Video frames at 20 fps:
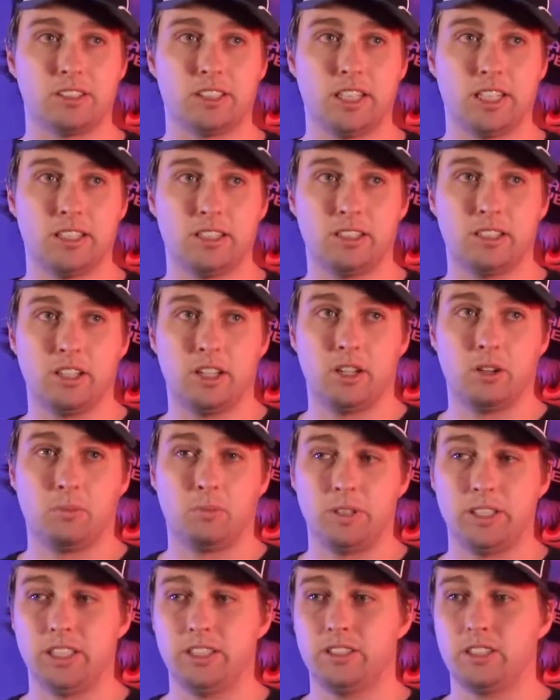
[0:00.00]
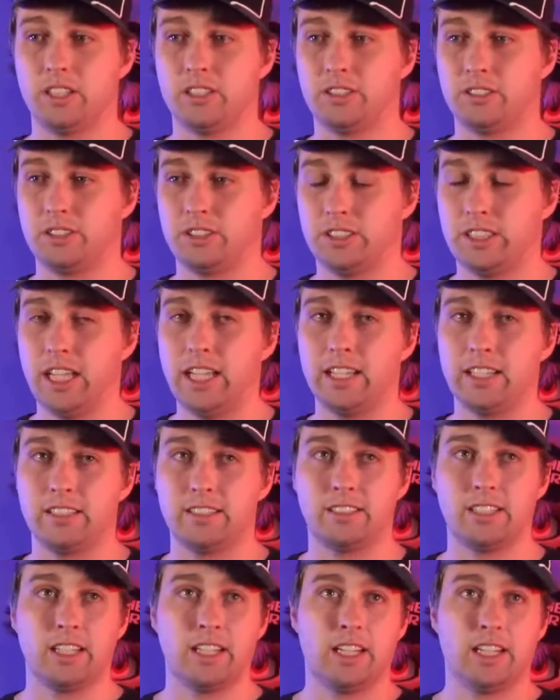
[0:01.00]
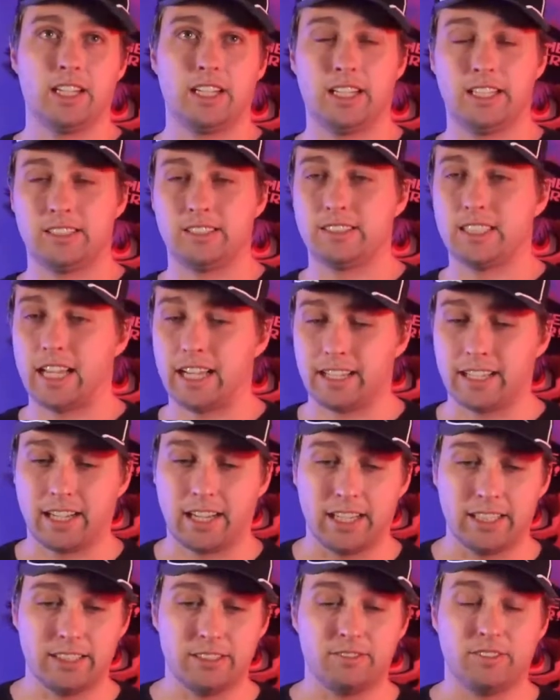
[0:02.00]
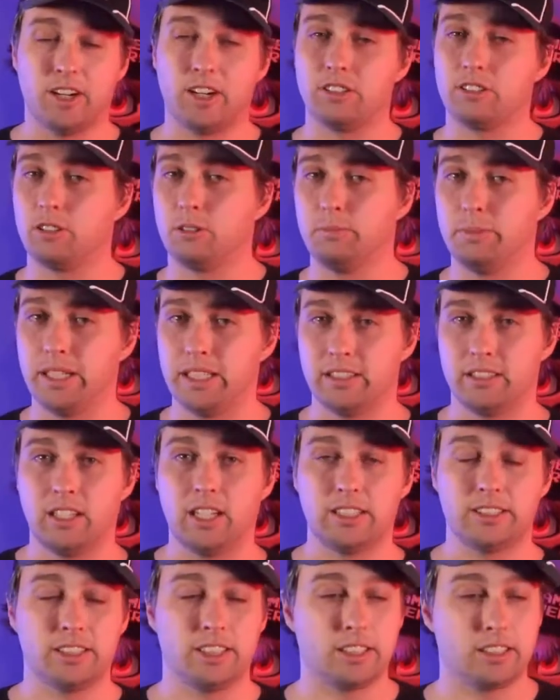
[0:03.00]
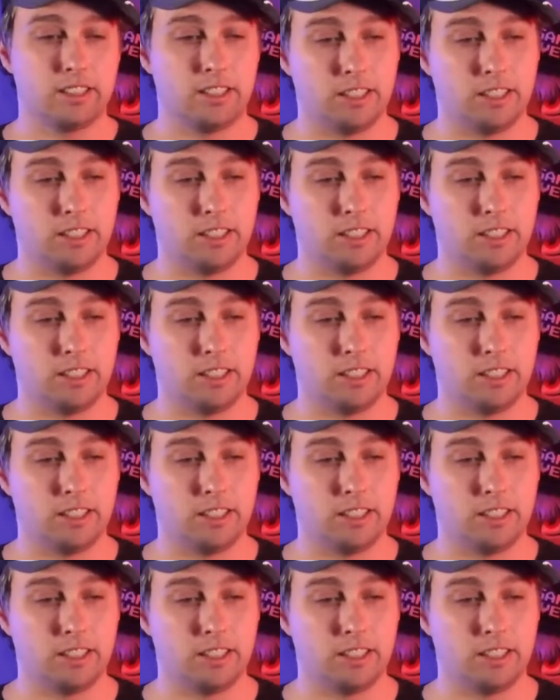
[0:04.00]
then we need to understand it's that kind of Uncle Ben logic.